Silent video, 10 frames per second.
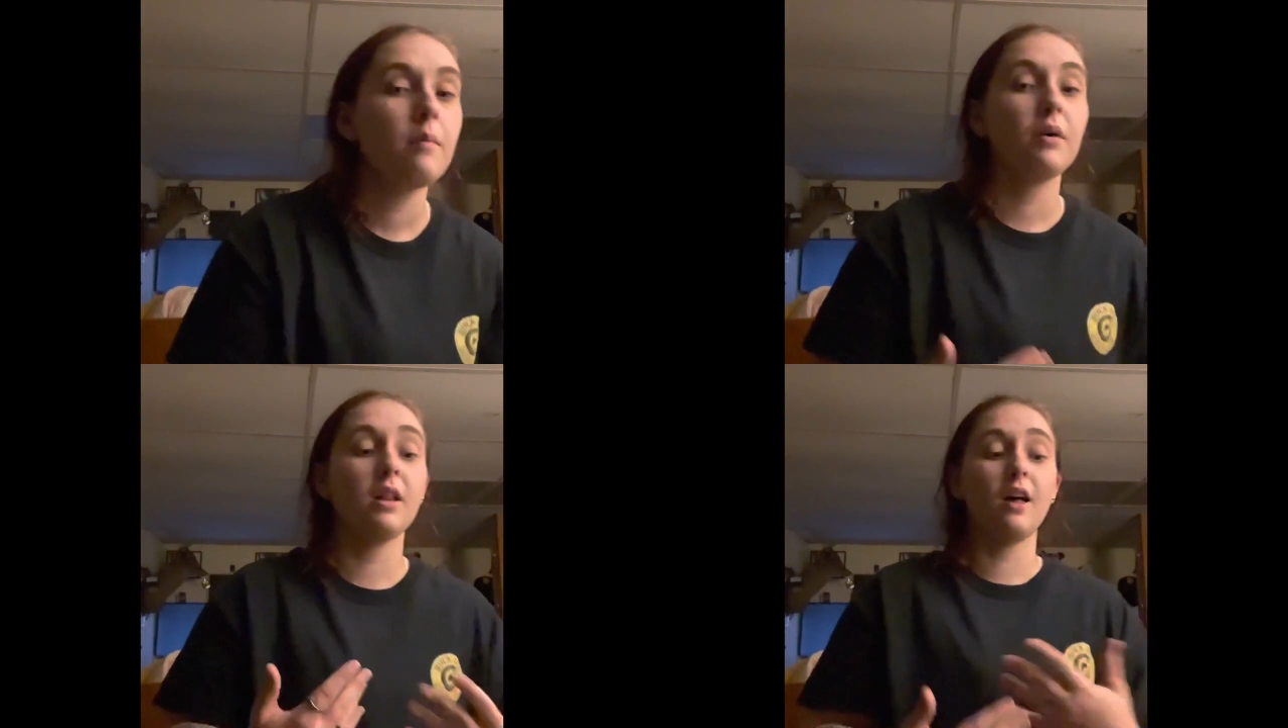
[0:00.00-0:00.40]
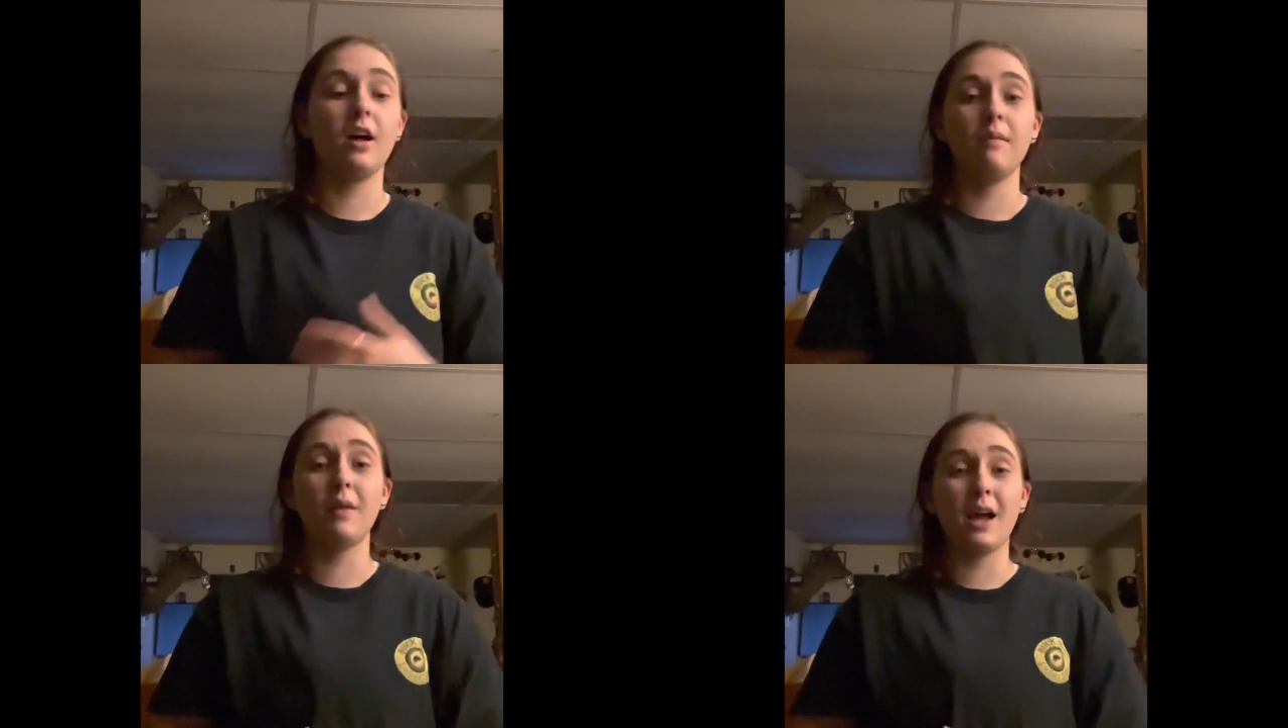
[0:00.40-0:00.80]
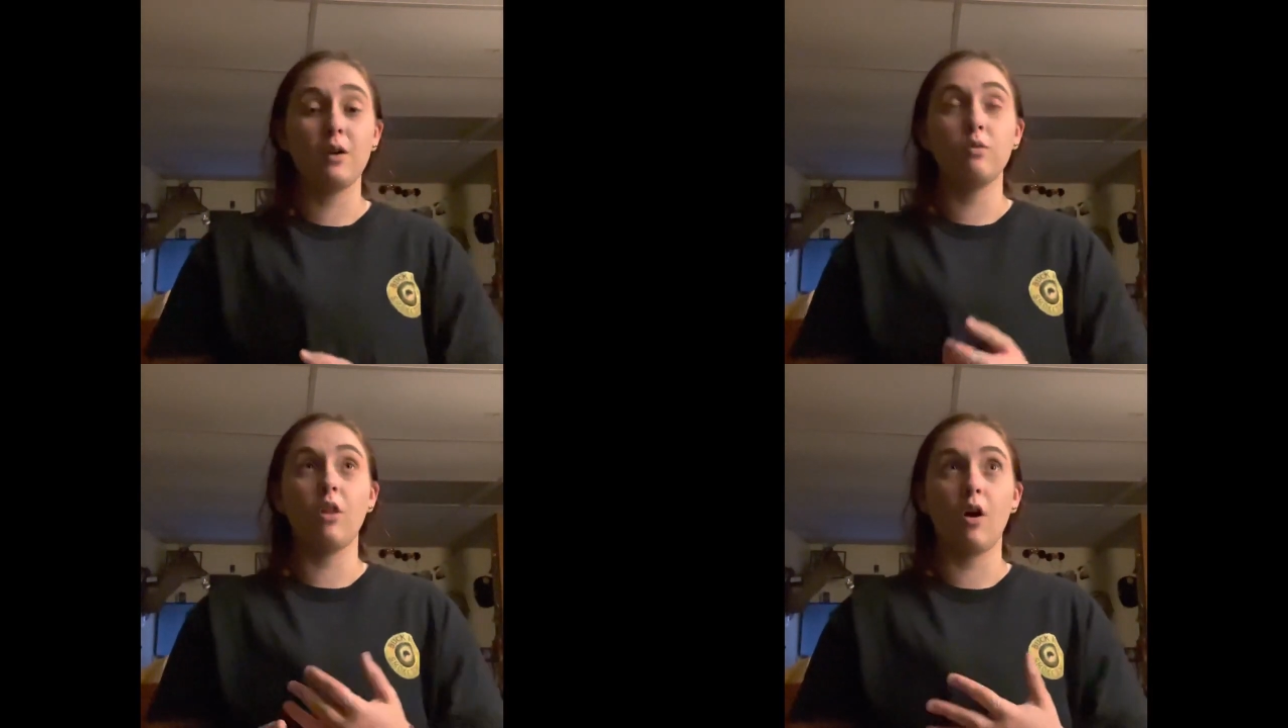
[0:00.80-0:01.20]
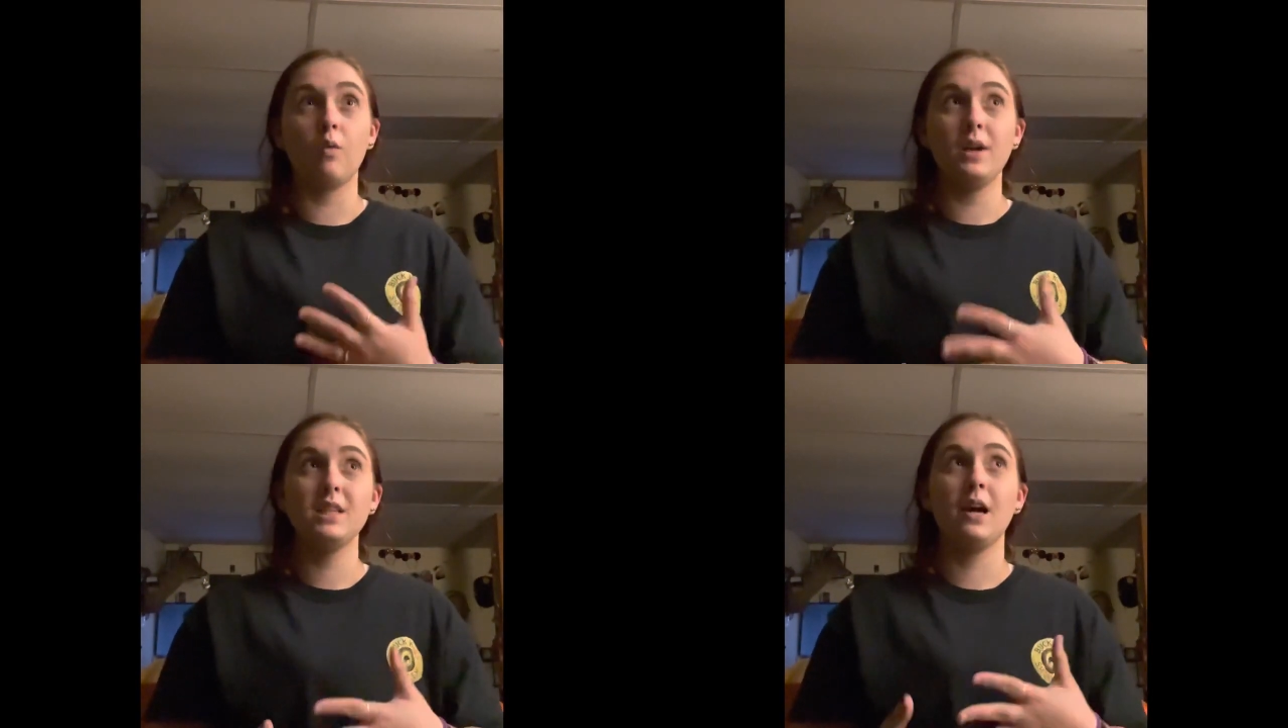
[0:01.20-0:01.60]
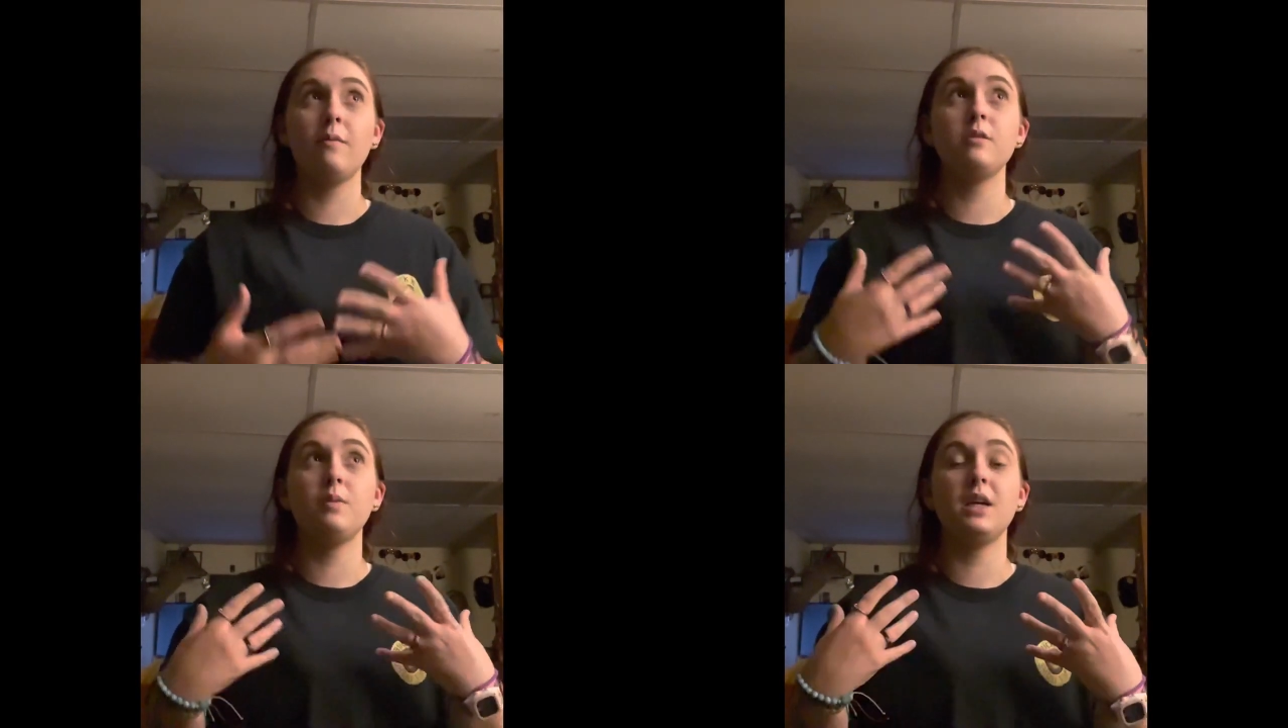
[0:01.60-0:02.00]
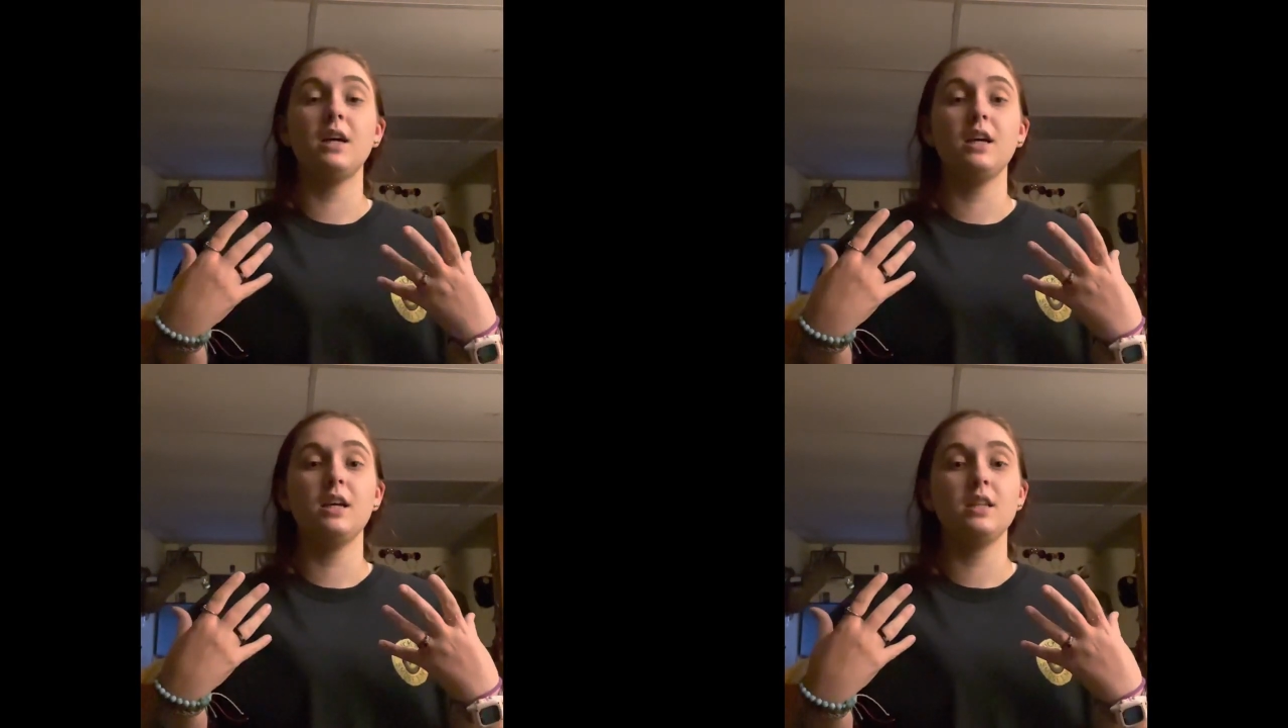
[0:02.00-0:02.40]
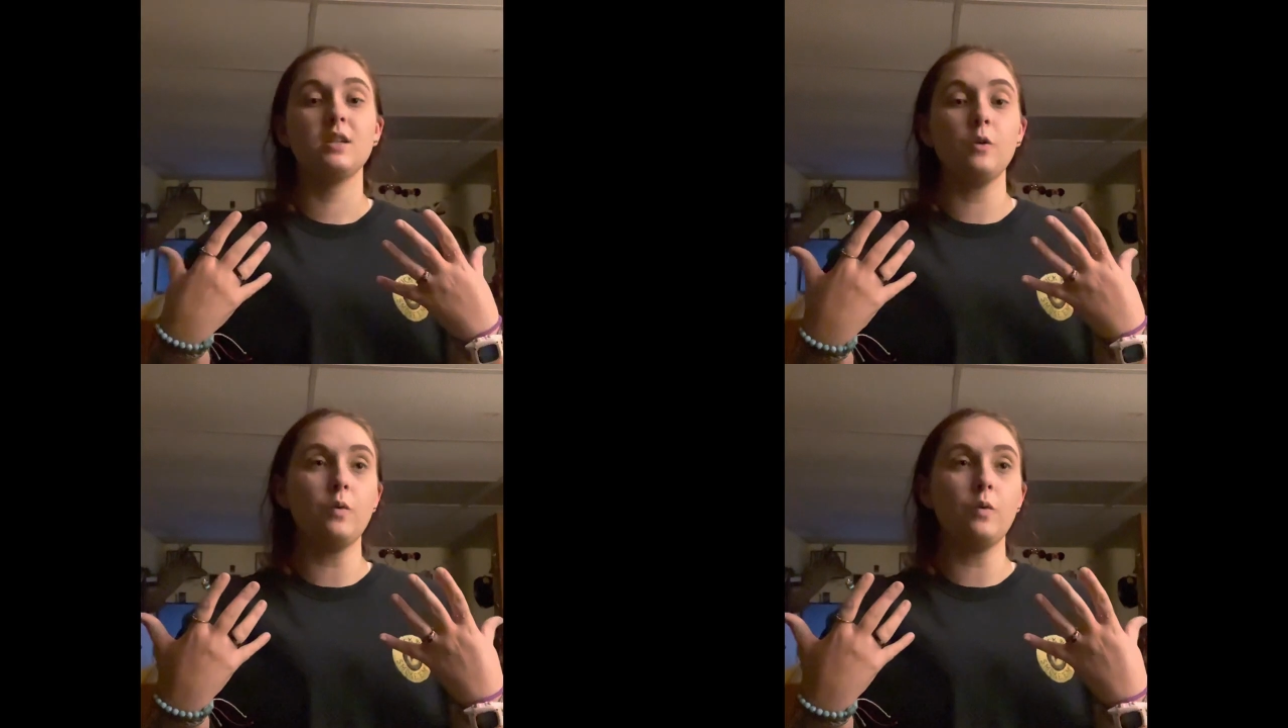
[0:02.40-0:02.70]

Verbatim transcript: But a lot of them had long wait times because